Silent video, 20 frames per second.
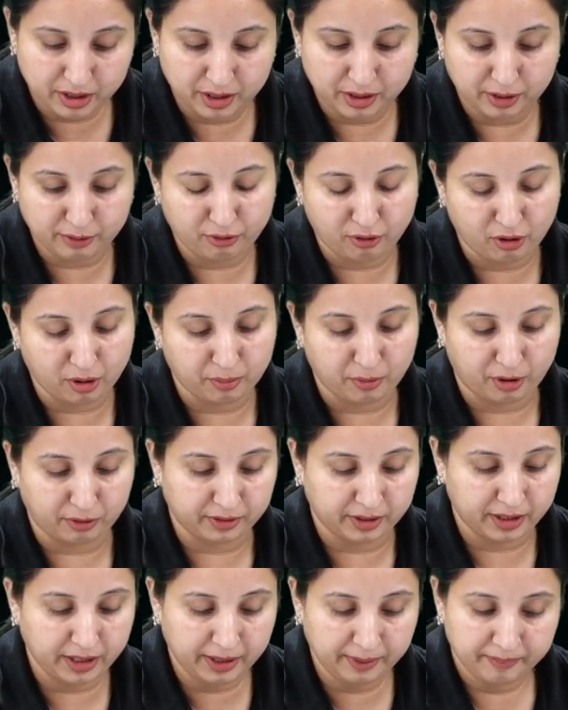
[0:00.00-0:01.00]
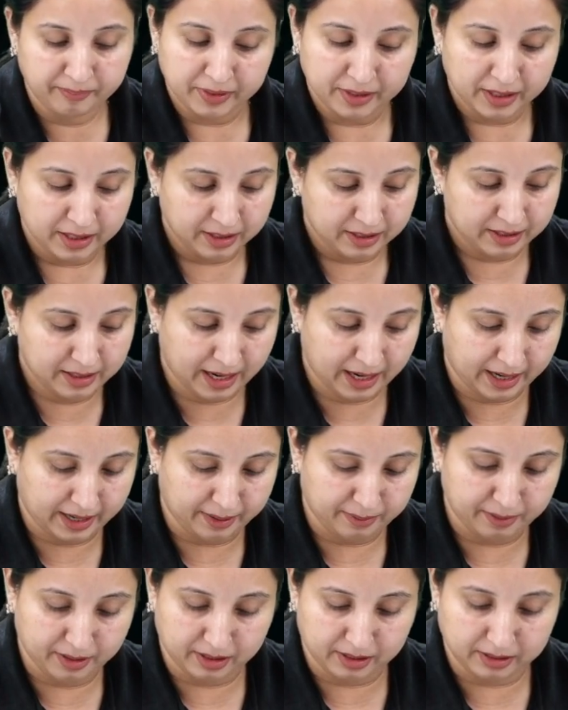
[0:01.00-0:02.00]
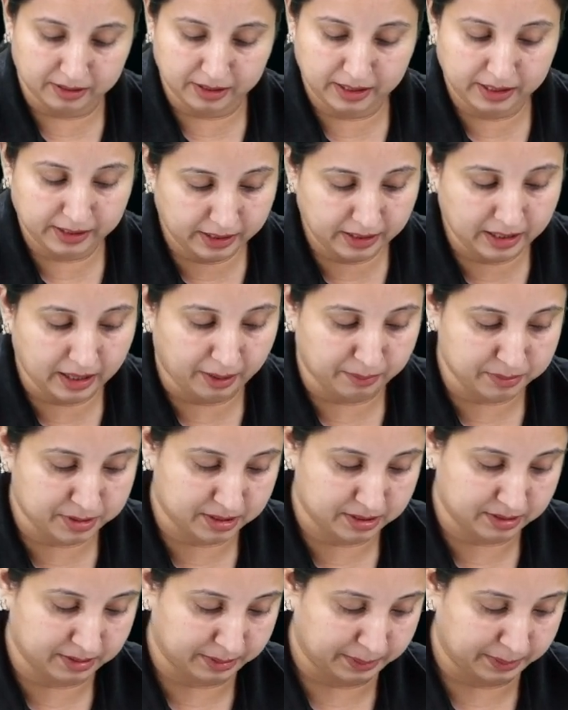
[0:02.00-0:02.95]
in the form of the in the lumps.